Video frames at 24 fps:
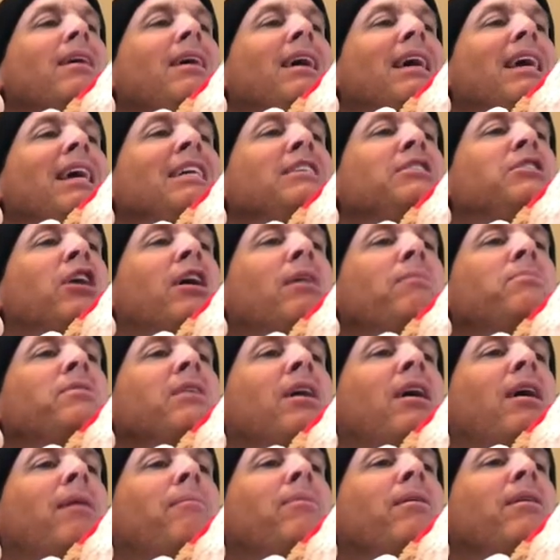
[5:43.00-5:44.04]
He jumped
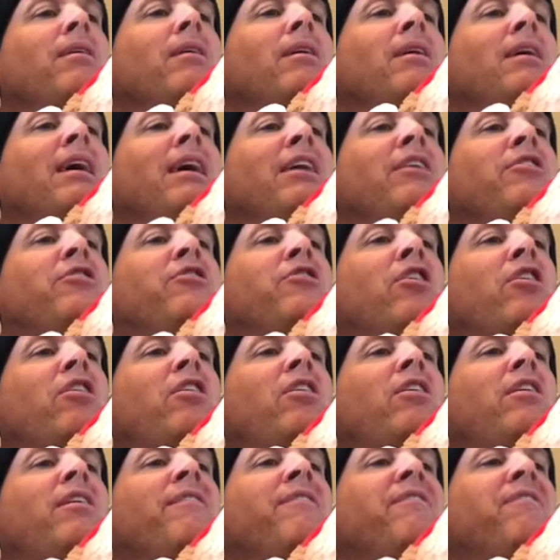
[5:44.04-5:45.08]
up and
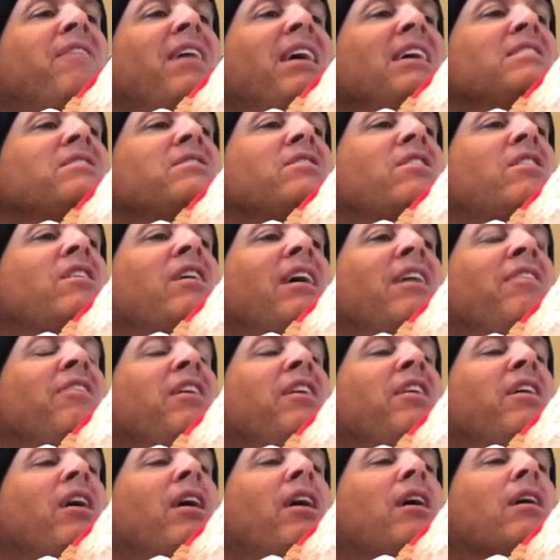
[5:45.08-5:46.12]
turned to face her in the
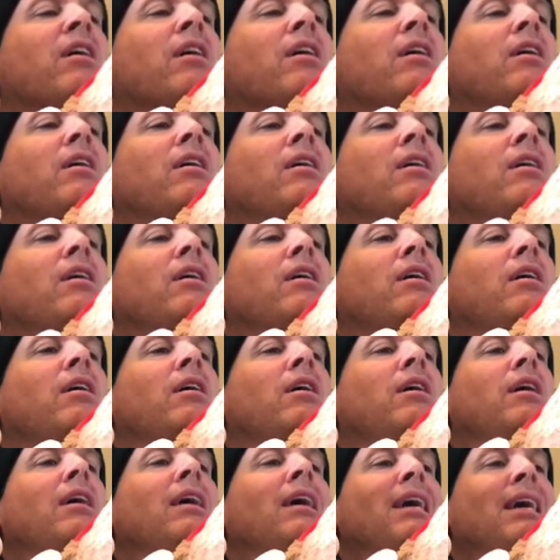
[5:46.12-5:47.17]
dark.
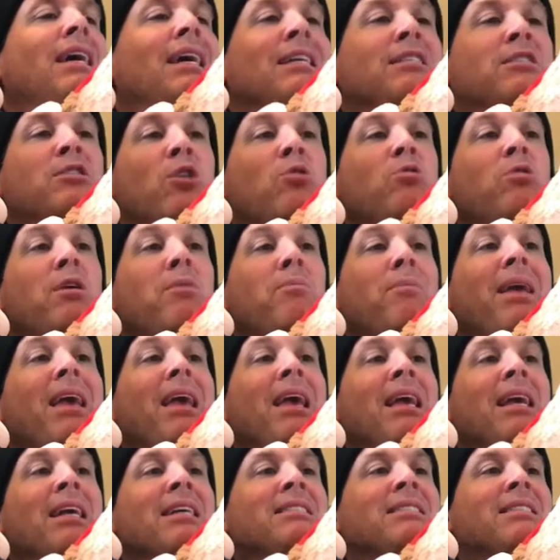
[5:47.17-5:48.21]
"It's only me,"
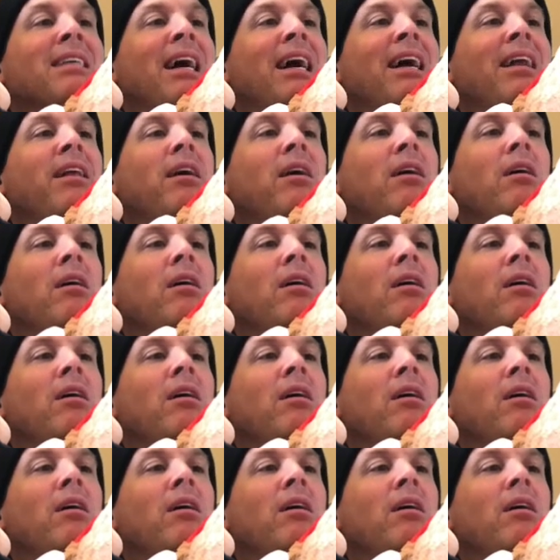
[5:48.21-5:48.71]
he said.